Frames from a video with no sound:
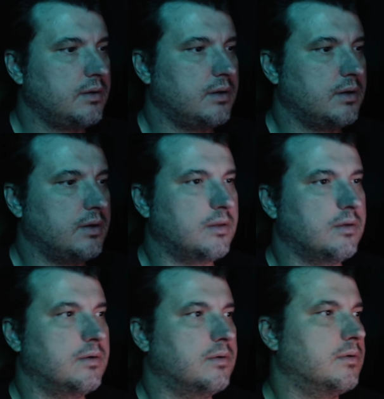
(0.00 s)
and
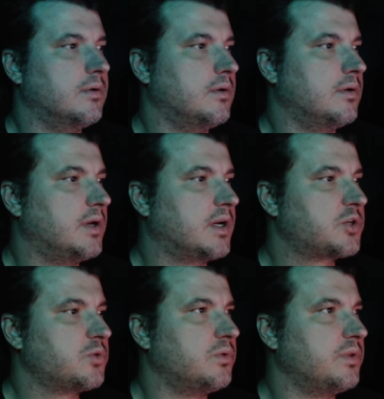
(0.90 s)
their
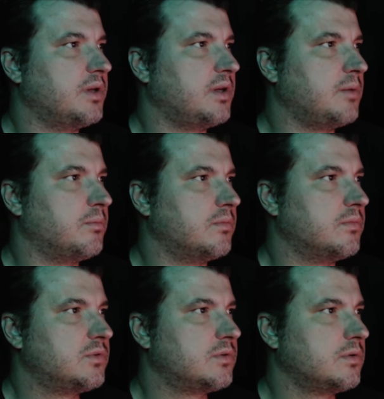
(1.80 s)
actual
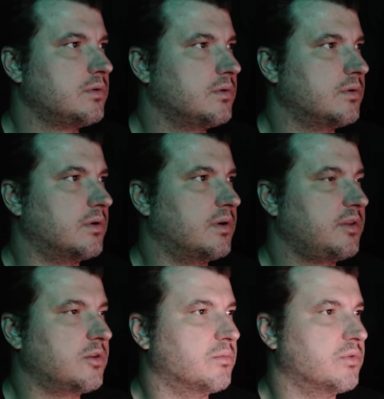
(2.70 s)
names are, I think
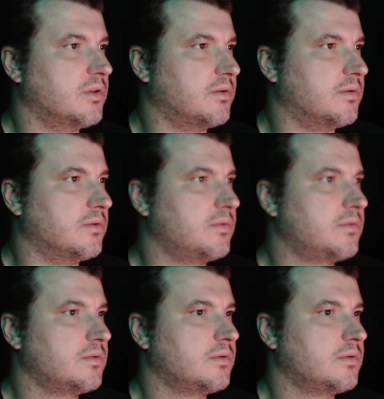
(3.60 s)
they're brothers,